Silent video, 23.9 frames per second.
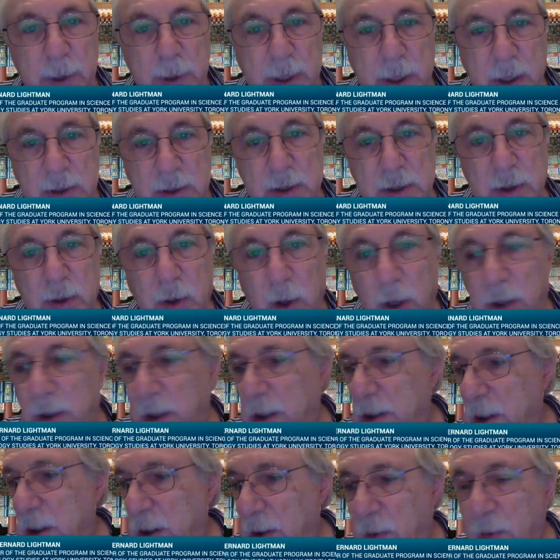because long
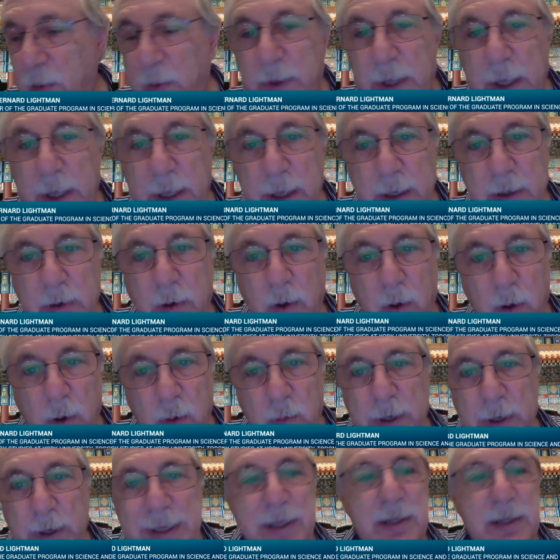ago they had
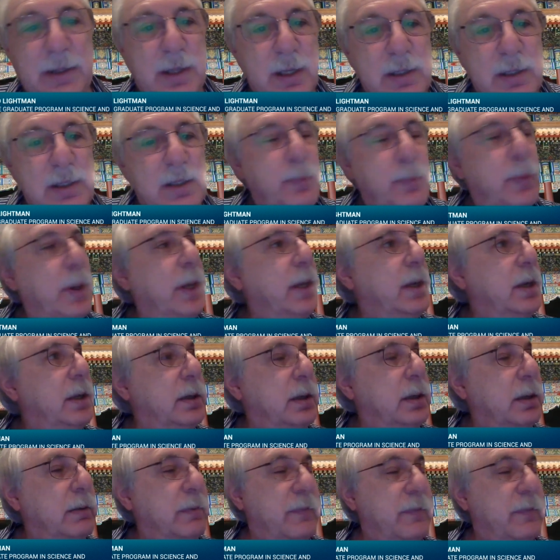already anticipated